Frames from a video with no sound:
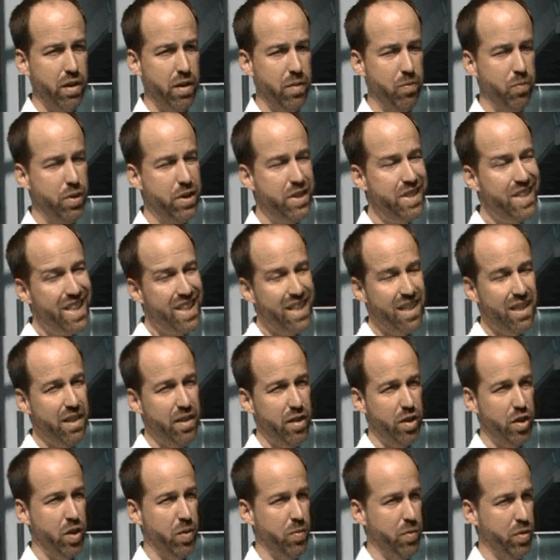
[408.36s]
particularly the
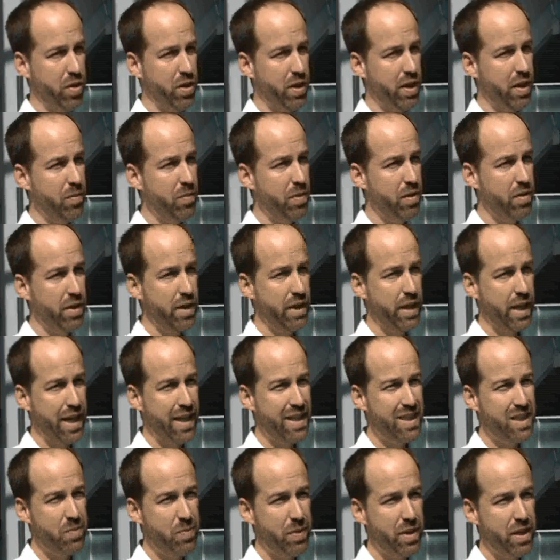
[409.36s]
community building
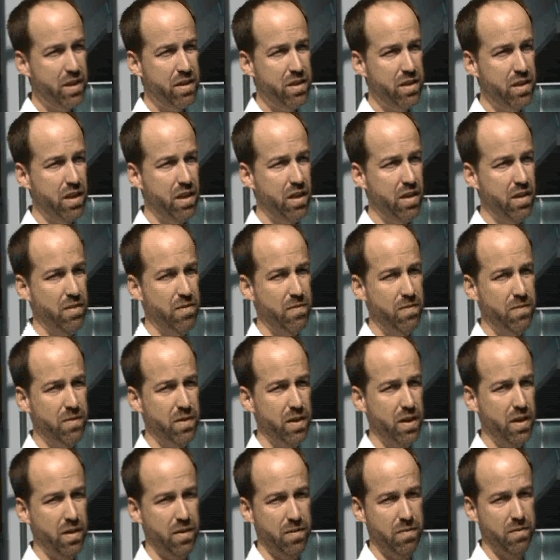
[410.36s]
aspects of
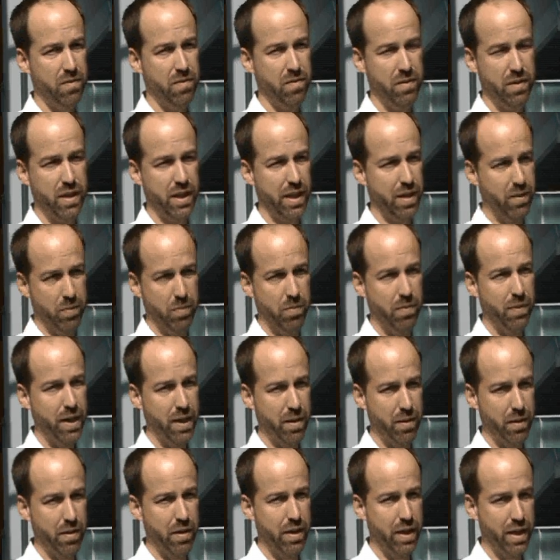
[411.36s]

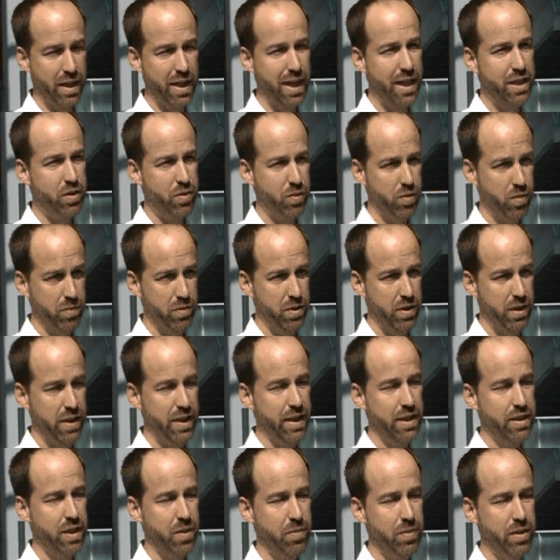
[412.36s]
the classrooms, the
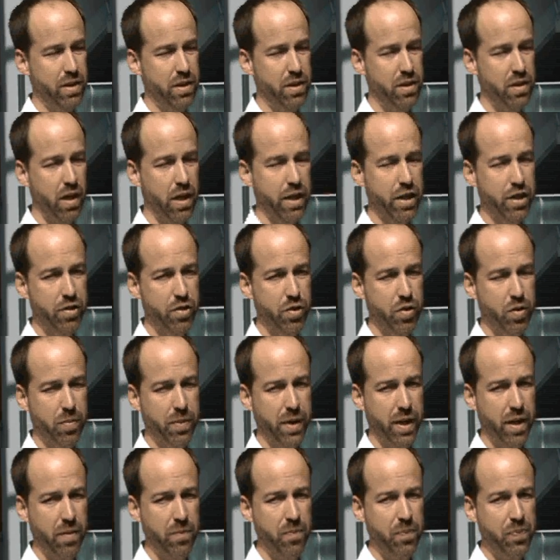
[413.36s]
things I've been talking to you
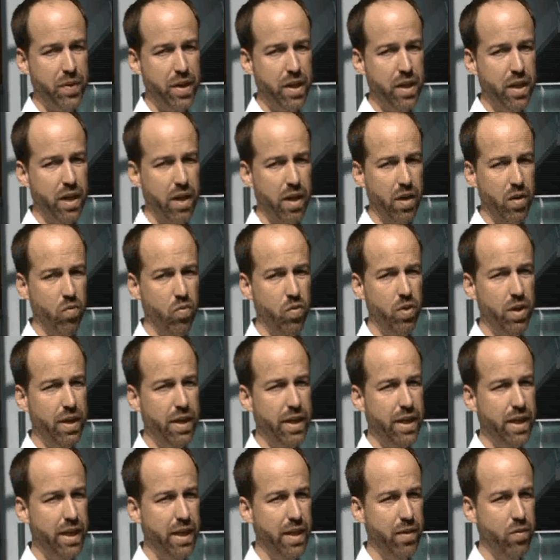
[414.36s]
about,
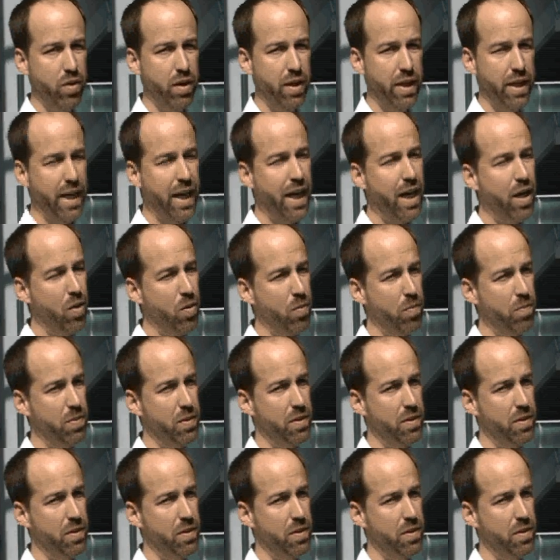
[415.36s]
really help